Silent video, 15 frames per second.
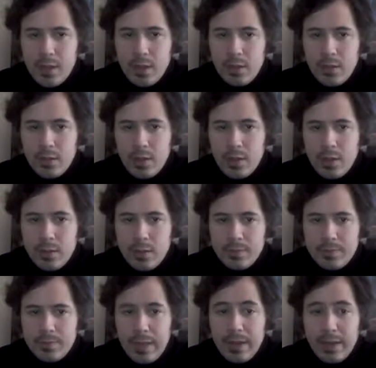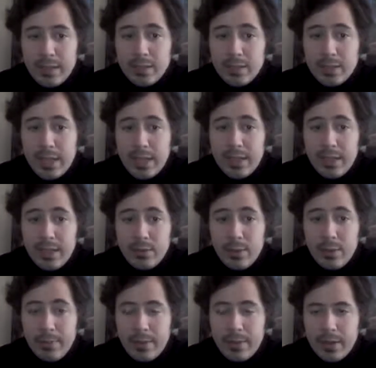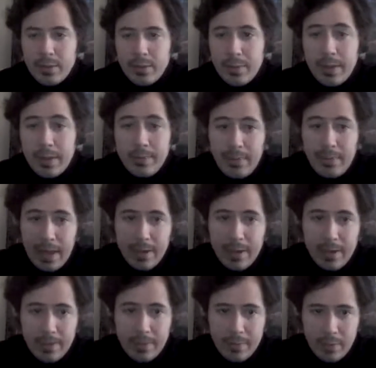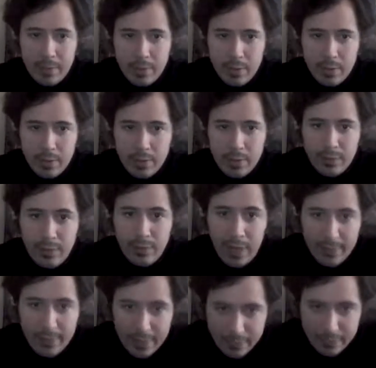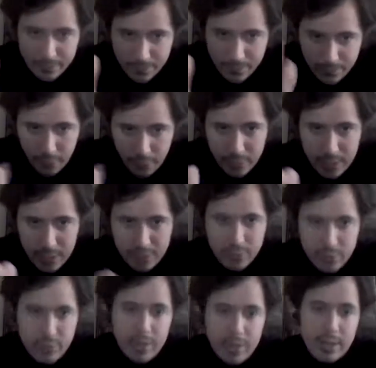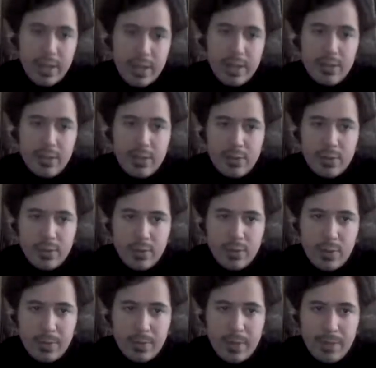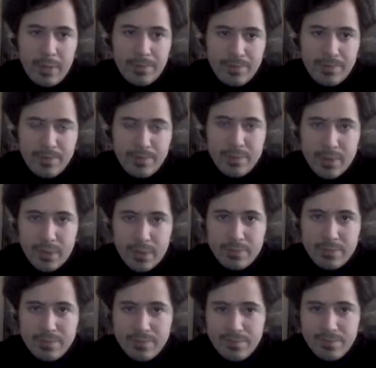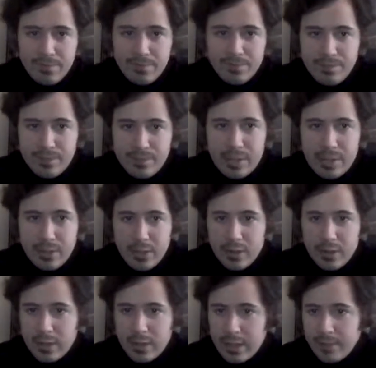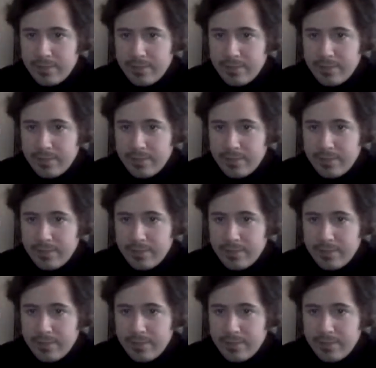So mainly it's just getting that script finished. But now that I'm done with the Lost Scene 5, I can fully concentrate on getting the Legends script done. So that's a good thing.